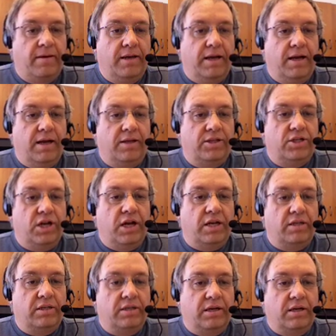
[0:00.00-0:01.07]
It's
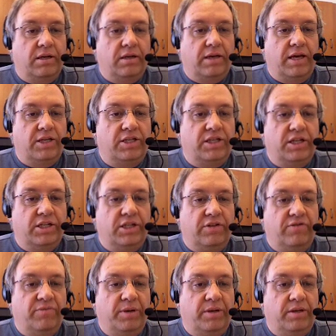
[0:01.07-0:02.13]
not case
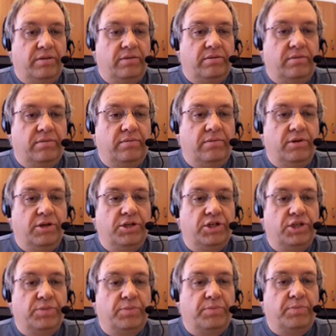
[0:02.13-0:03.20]
sensitive, but you can
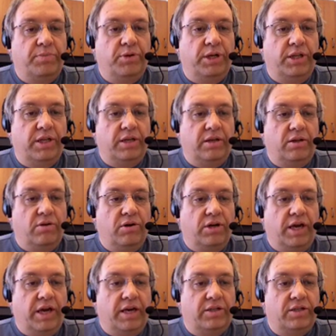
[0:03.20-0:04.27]
just put in the
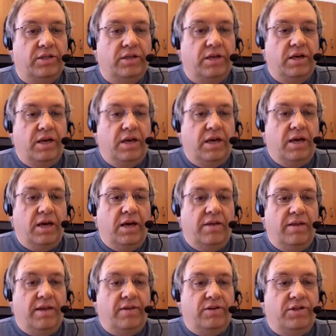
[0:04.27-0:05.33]
lowercase.
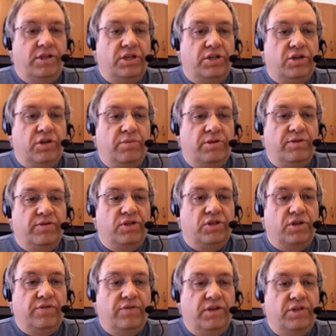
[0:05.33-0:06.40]
Then there's the terms of
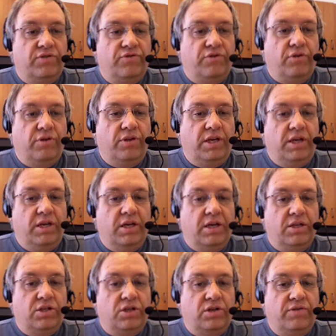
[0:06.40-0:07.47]
service for the
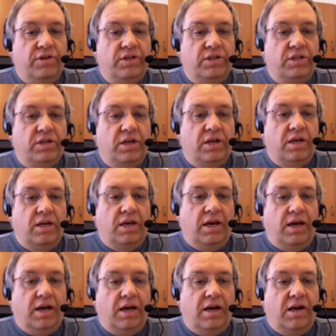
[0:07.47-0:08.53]
service,
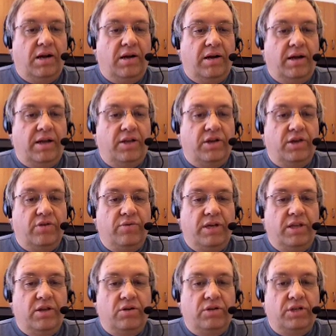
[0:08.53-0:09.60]
and you can read
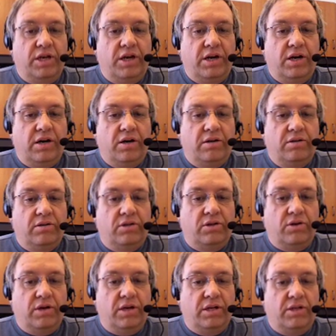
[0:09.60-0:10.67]
those here. So
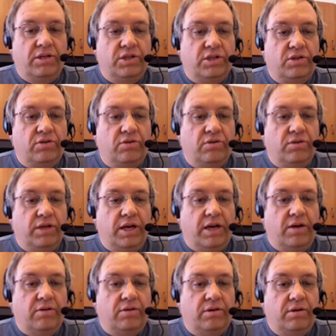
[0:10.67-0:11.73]
you can just scroll
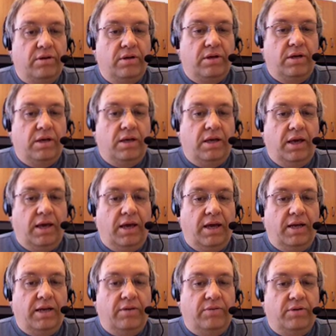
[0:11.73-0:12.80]
down,
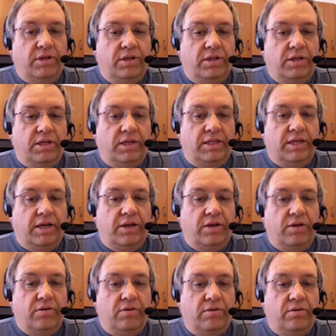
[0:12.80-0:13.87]
and it will tell you